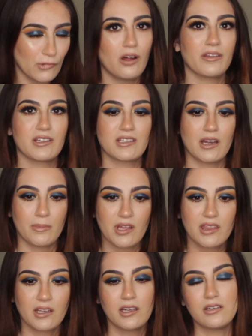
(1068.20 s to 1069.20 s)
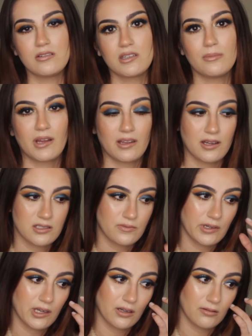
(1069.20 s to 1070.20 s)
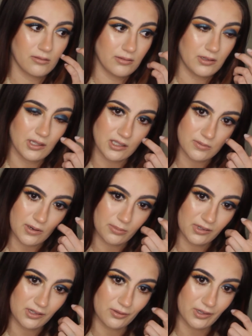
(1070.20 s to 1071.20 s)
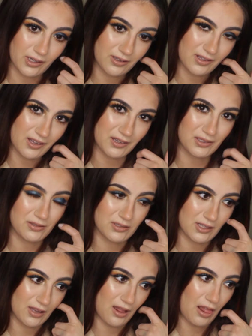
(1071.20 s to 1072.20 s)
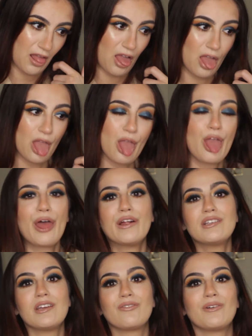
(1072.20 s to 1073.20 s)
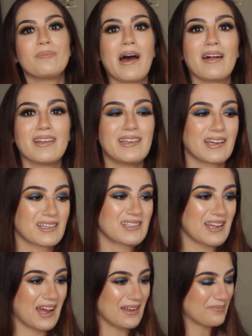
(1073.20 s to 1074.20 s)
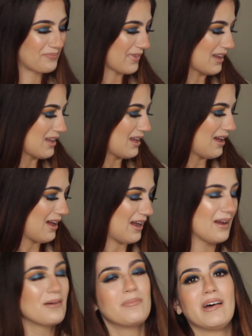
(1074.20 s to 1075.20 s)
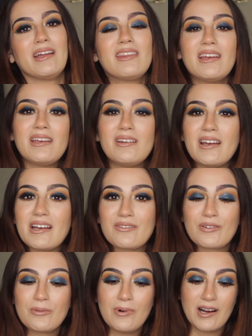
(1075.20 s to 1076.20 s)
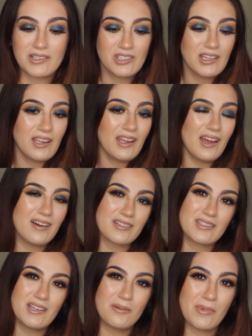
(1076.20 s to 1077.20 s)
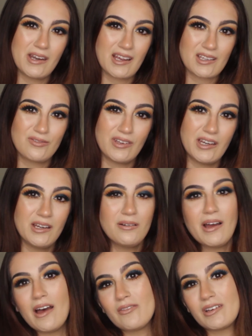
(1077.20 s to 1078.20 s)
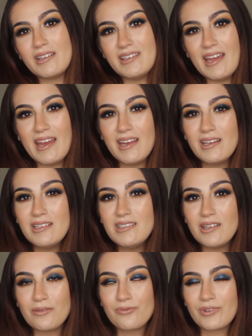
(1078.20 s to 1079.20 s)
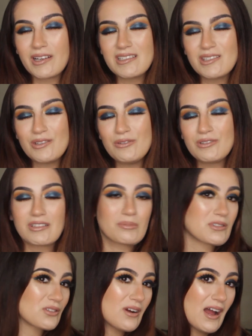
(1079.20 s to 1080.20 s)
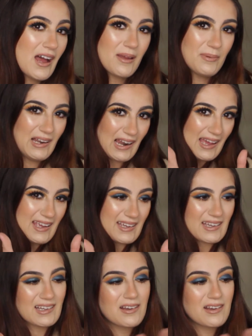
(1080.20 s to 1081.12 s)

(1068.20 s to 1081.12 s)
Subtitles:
all the time. I think I used it in my last video. That's probably annoying. I'll use a different palette next time. But thank you guys for watching. I'll see you in my next video. Have a good day. Don't forget to subscribe, like,